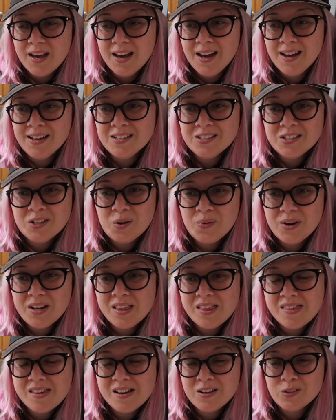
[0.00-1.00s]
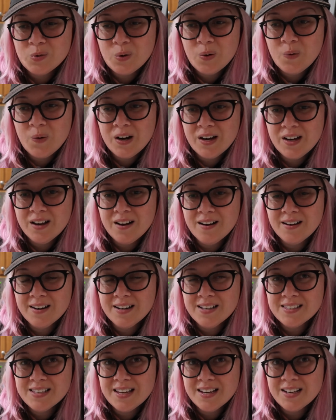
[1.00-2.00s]
And so one of the things we're working on
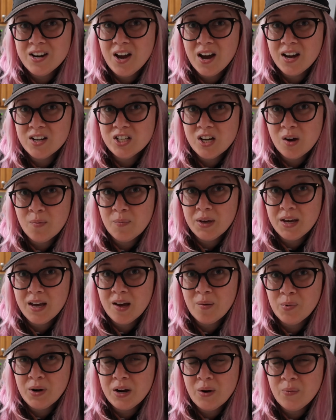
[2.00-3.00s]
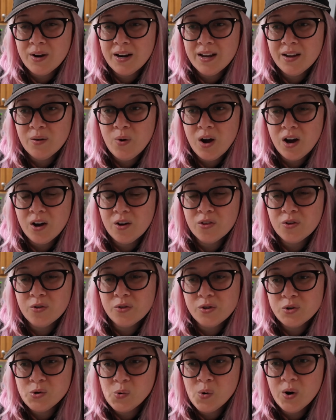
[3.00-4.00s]
is like not jumping up right when I walk through
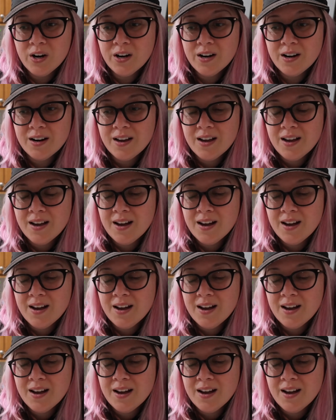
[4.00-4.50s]
the door.